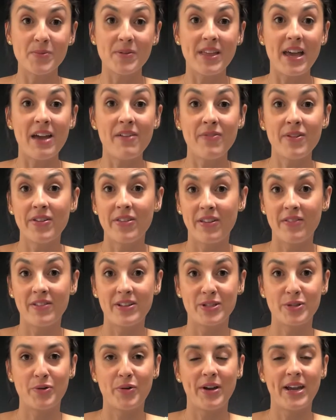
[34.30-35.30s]
with everything
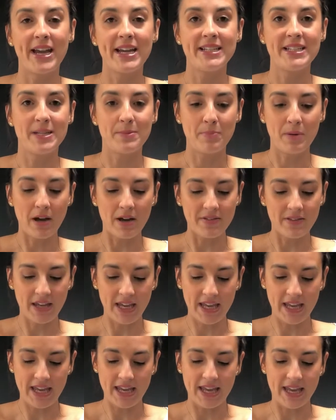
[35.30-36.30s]
that's created by the
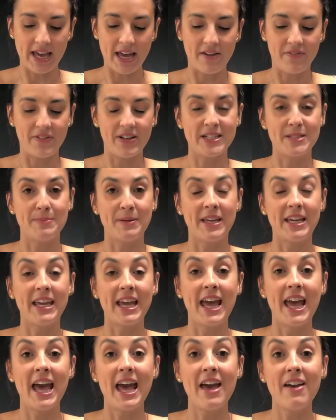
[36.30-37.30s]
EEF, it's been
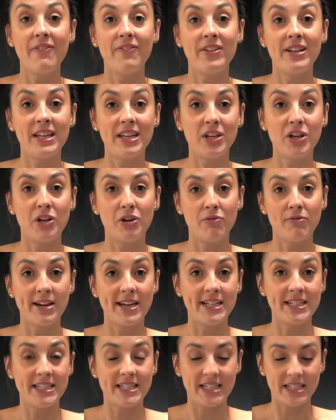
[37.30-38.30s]
carefully
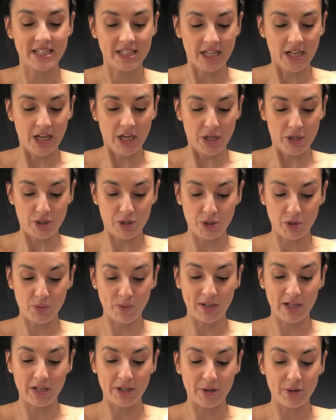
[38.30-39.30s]
curated to
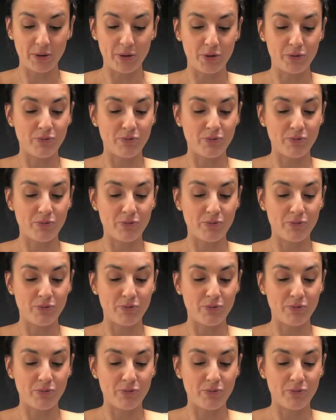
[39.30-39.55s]
include